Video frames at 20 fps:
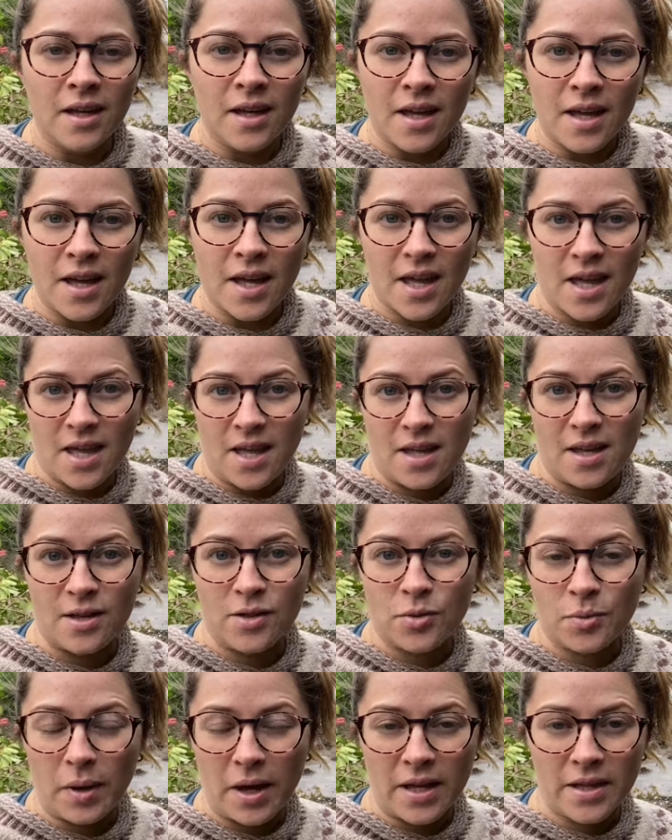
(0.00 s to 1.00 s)
It
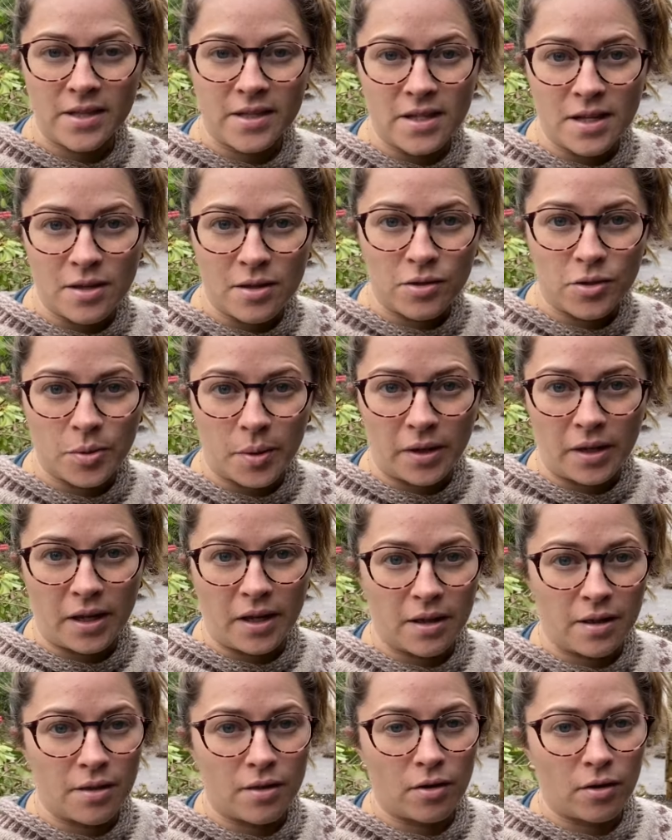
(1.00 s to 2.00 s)
is Wednesday the
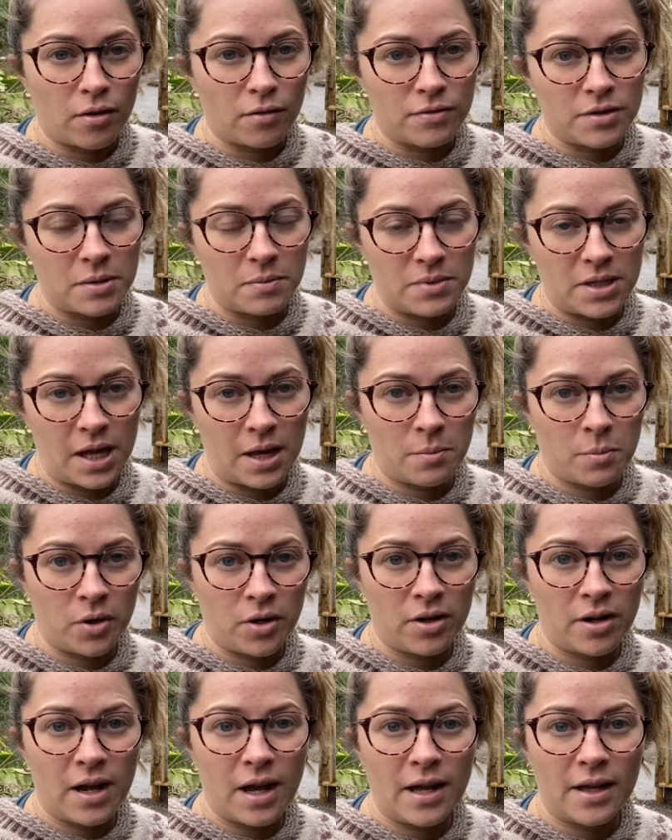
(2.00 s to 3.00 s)
20th of
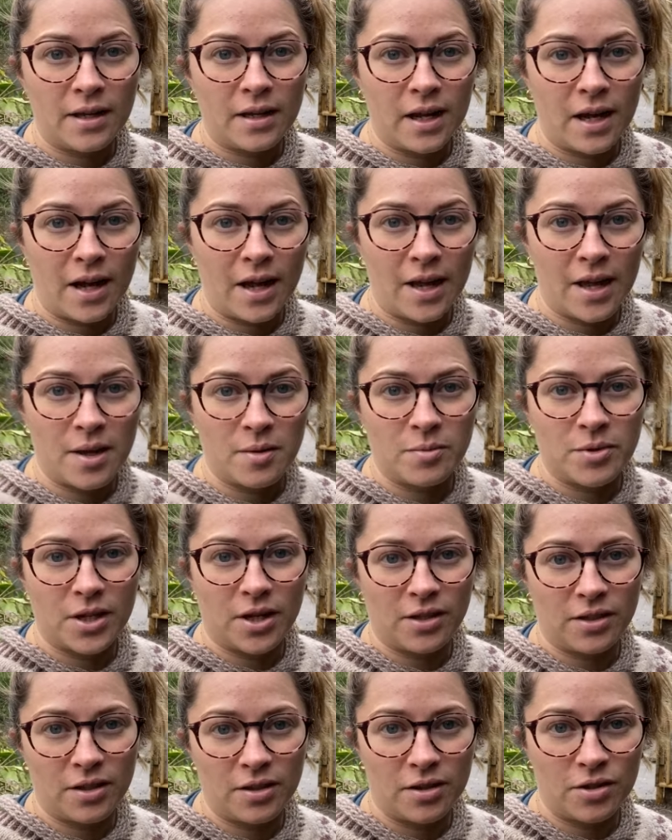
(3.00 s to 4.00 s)
September and I am
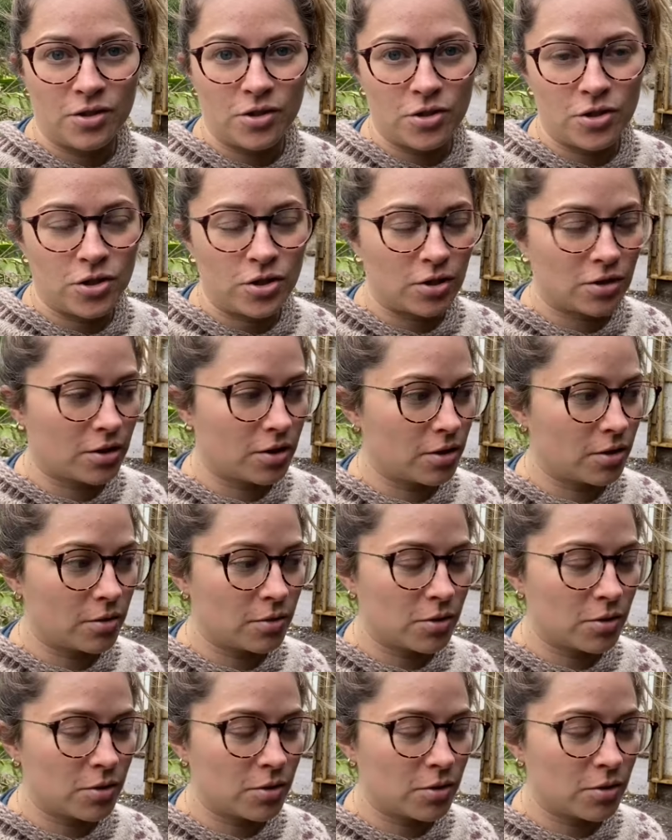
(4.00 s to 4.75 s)
down at the new studio